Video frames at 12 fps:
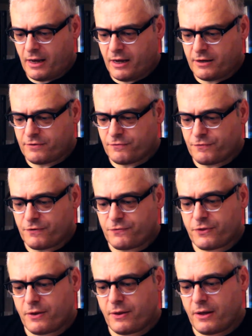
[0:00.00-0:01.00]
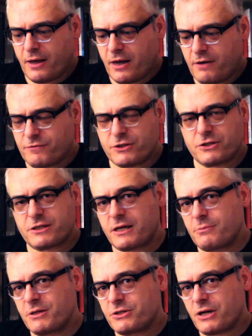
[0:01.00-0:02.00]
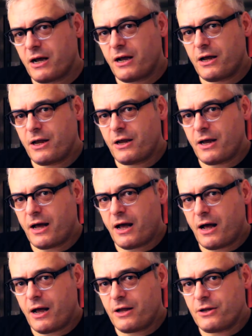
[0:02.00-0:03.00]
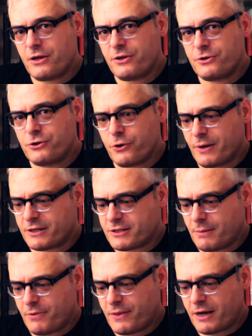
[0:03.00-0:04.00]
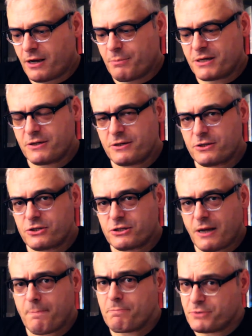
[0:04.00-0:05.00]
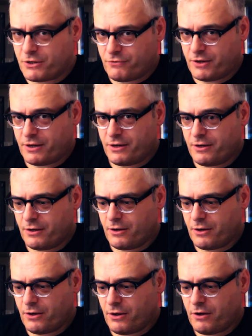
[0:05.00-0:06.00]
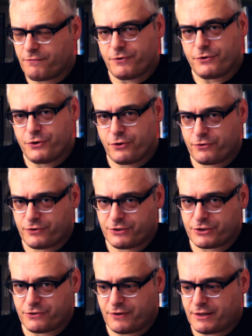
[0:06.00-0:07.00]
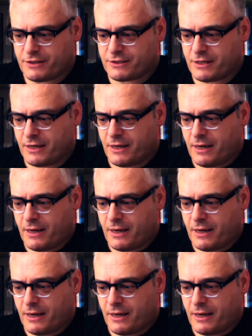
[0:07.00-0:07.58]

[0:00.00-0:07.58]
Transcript: And fifth, Evans and Stanovich do accept that they're committed to some degree of neural discreteness,